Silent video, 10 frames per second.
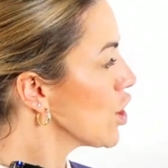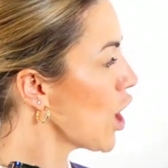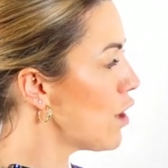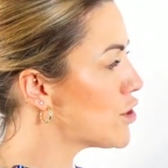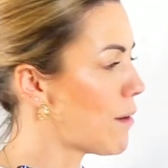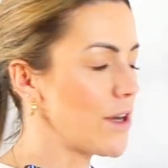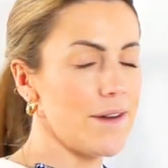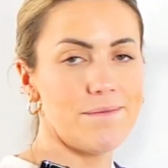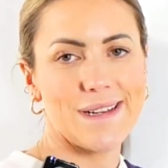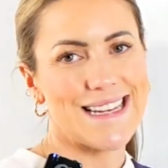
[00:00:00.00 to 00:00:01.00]

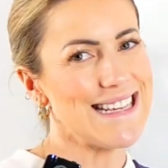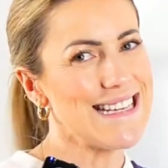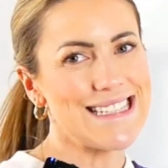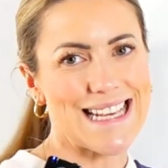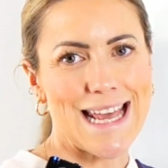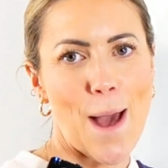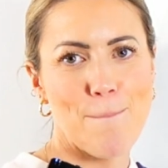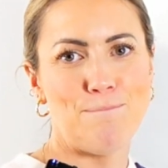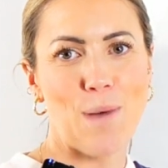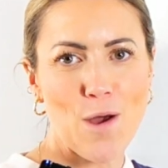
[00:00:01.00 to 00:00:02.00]
Codominant, easy.
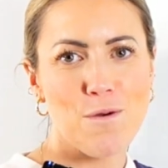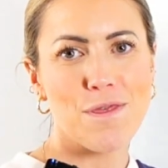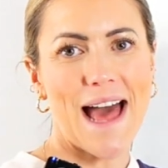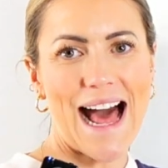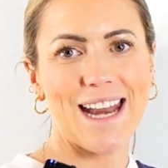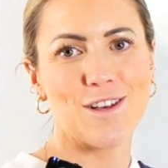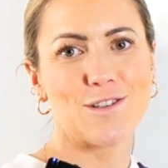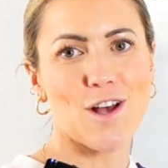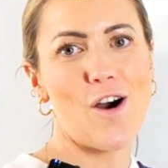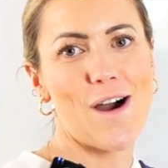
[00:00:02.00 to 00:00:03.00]
Both
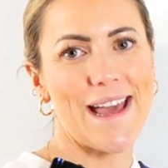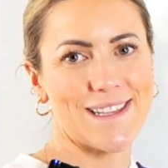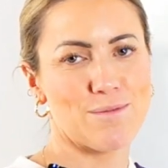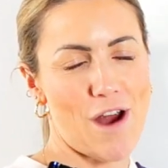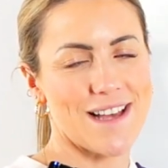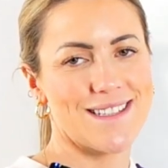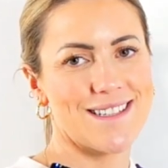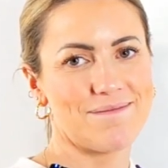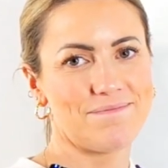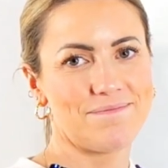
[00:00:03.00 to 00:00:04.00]
alleles are expressed.